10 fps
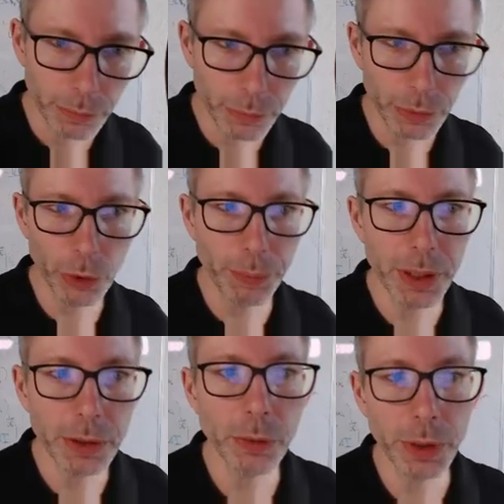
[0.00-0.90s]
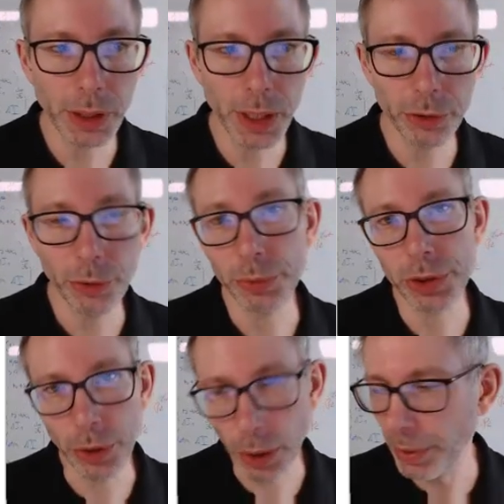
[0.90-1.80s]
European Union countries which
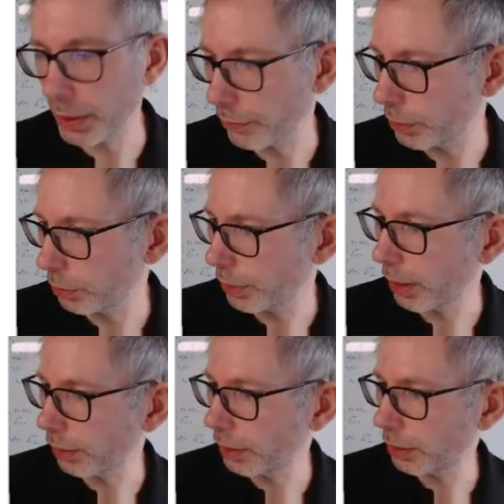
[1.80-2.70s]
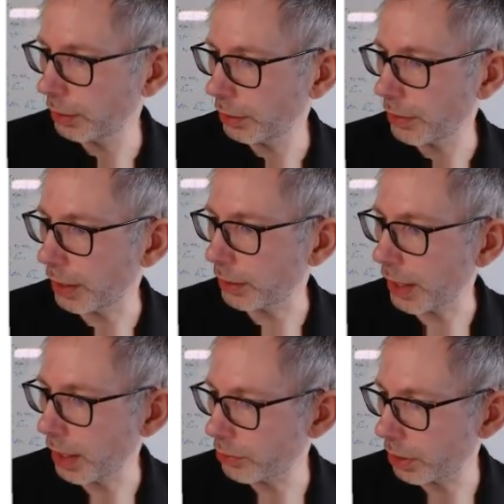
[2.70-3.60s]
are not part of the euro area, then
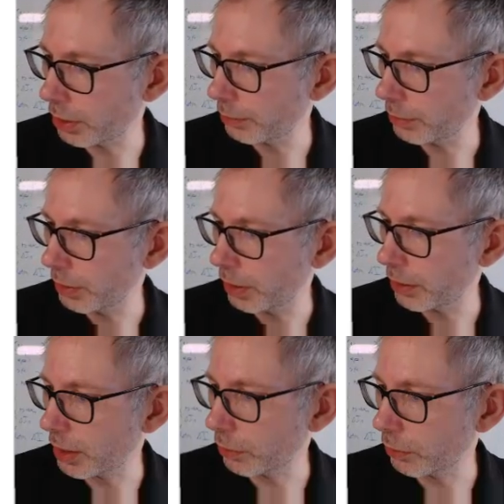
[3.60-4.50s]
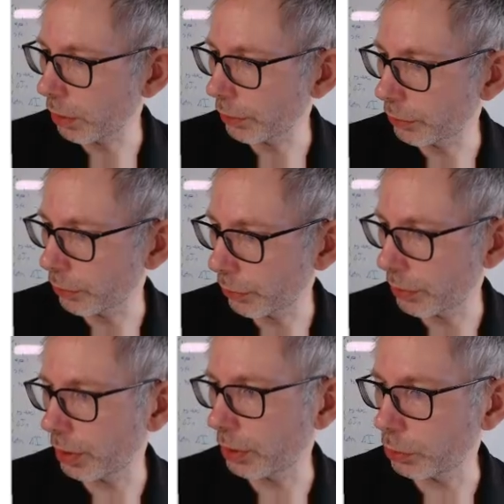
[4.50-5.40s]
Asia, and then also
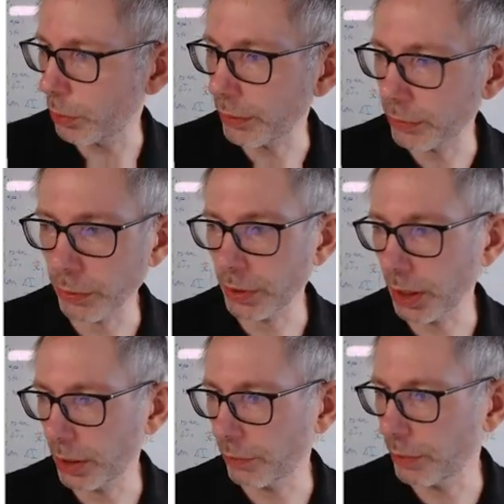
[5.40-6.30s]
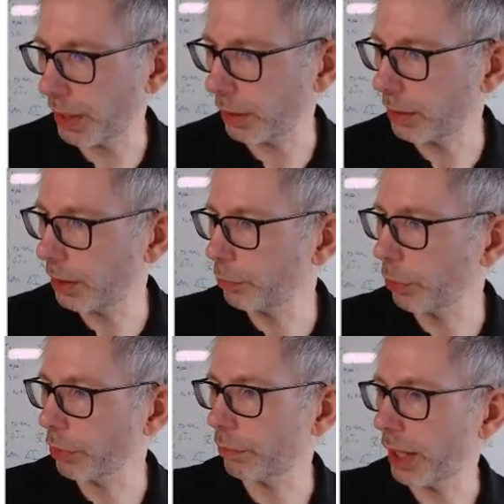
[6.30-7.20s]
the US. Those are kind of the main thing,
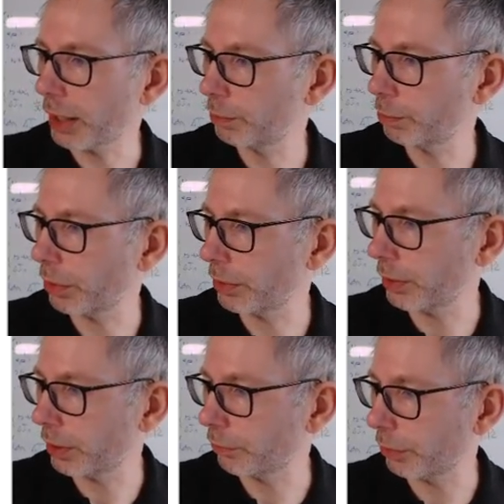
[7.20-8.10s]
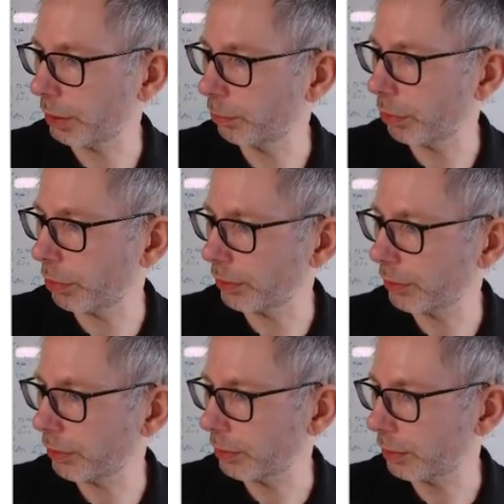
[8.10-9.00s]
both for exports and for
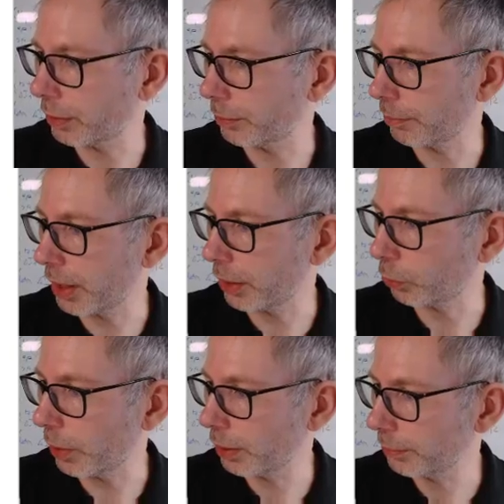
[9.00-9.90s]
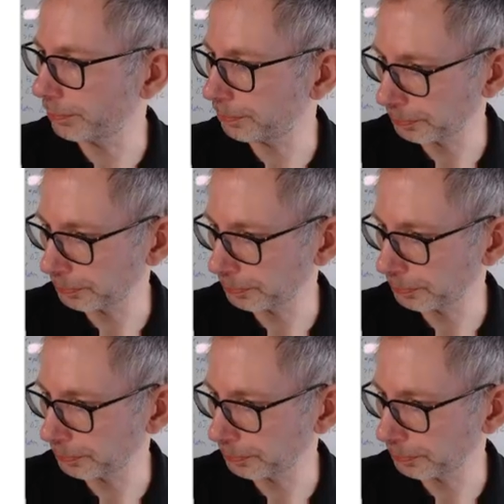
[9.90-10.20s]
imports as well.